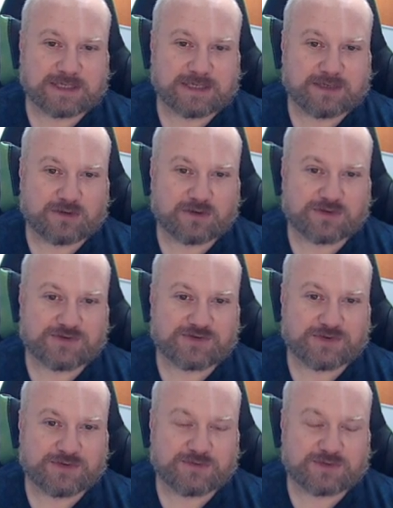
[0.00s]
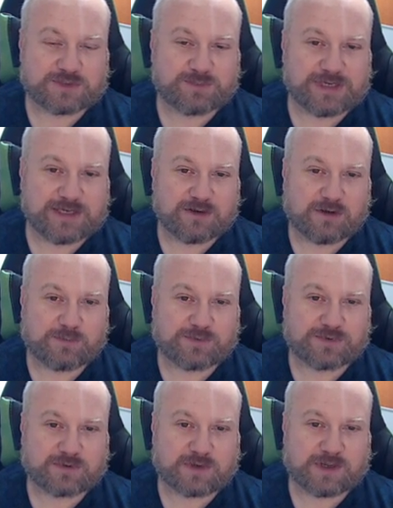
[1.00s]
in order to speed up
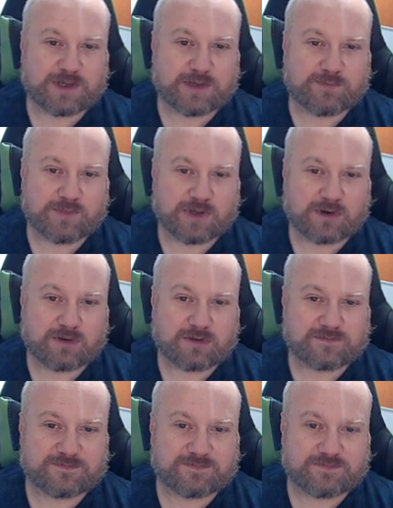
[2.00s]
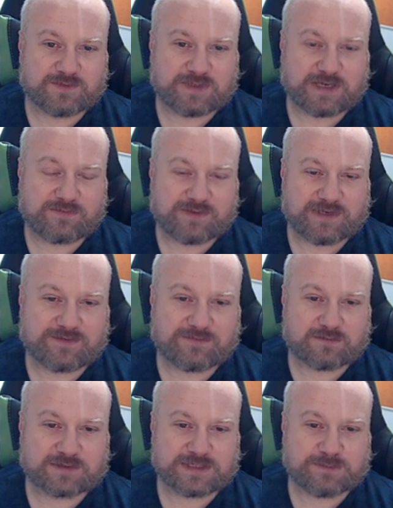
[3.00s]
a lot of the
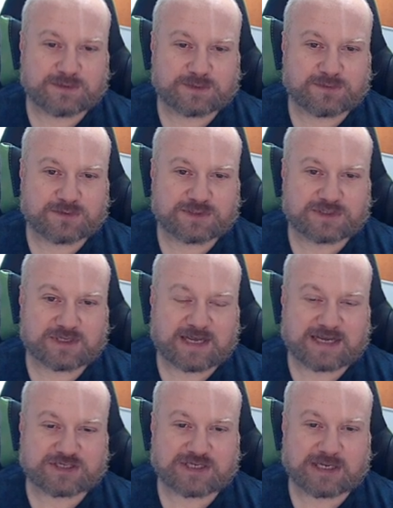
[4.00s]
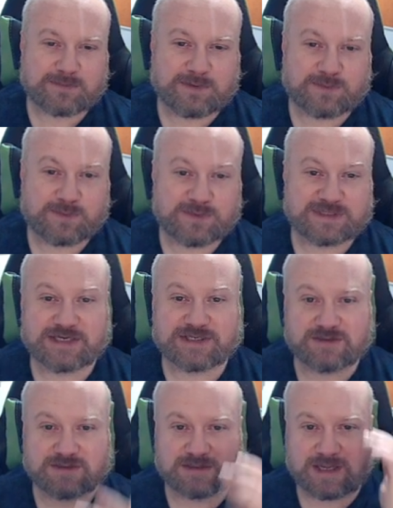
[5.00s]
default C++ hash table
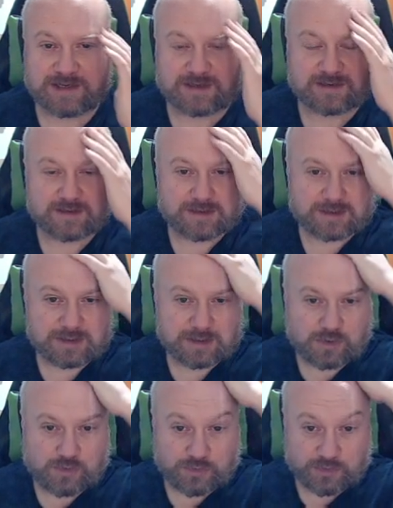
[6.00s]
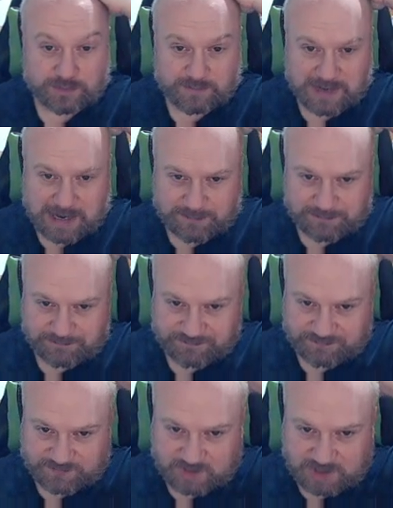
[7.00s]
implementations, like unordered map,
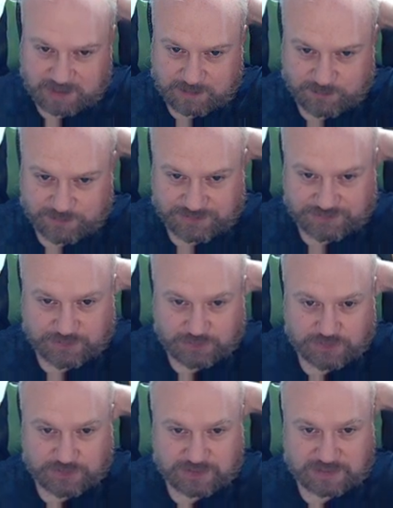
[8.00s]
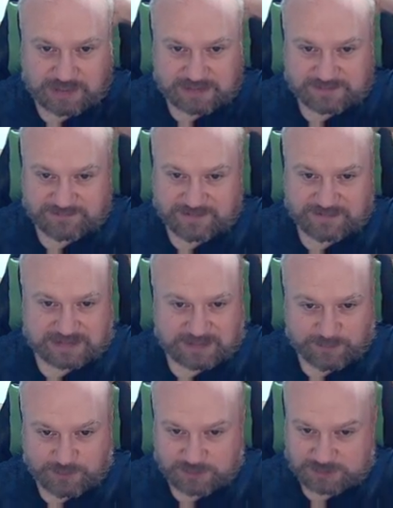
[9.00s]
which is good, and it's very
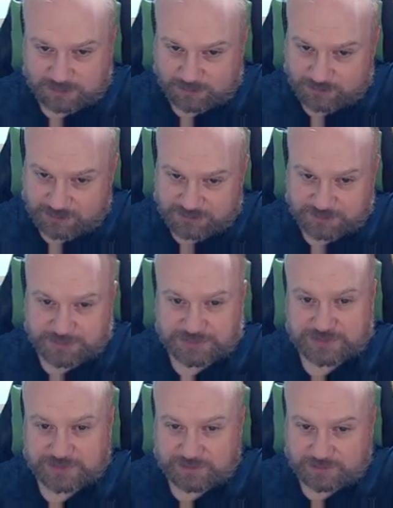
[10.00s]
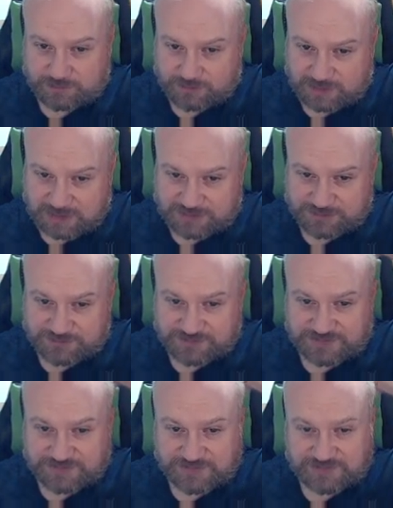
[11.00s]
simple. It's got a good distribution, good collision
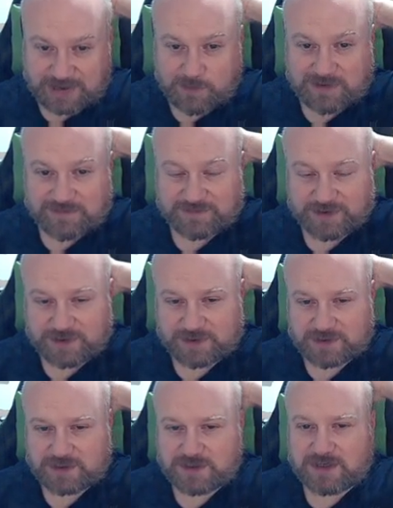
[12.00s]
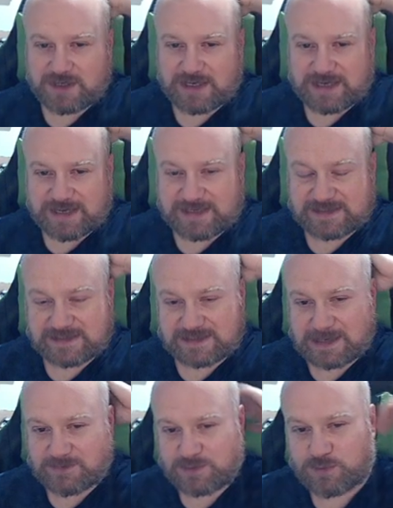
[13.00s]
resistance. However, it is
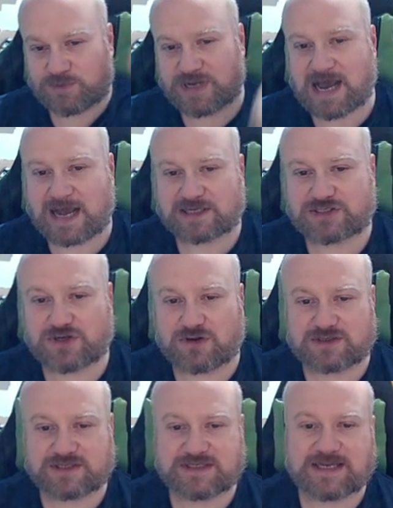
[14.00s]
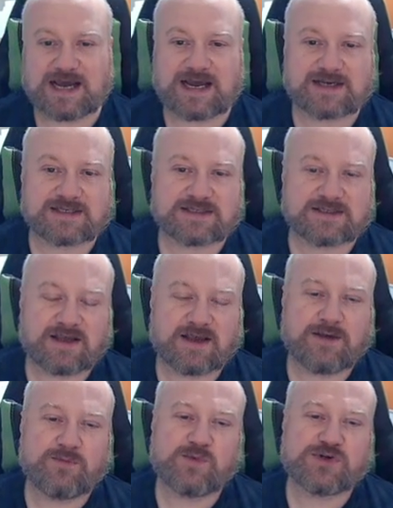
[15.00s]
susceptible to hashdos attacks,
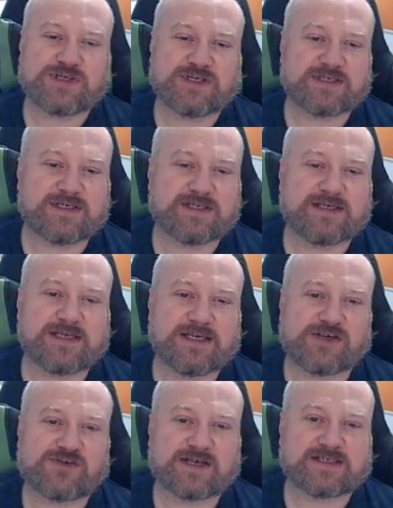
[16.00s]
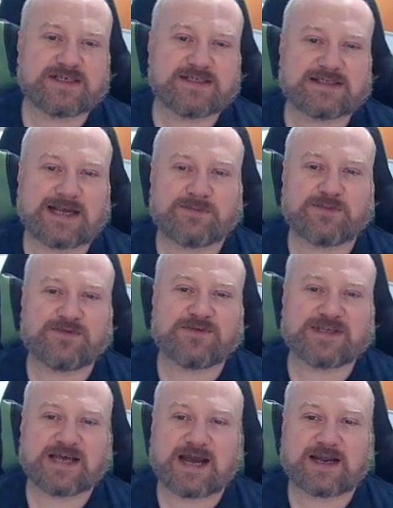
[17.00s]
which is an interesting type of
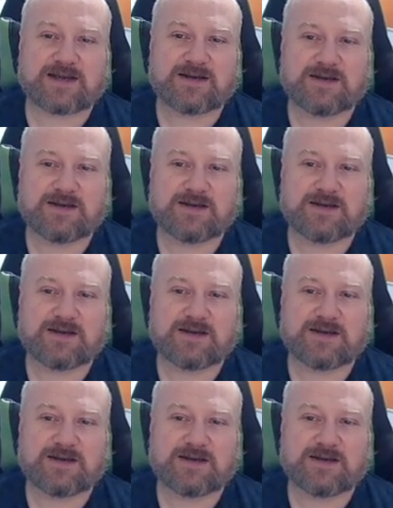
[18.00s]
attack.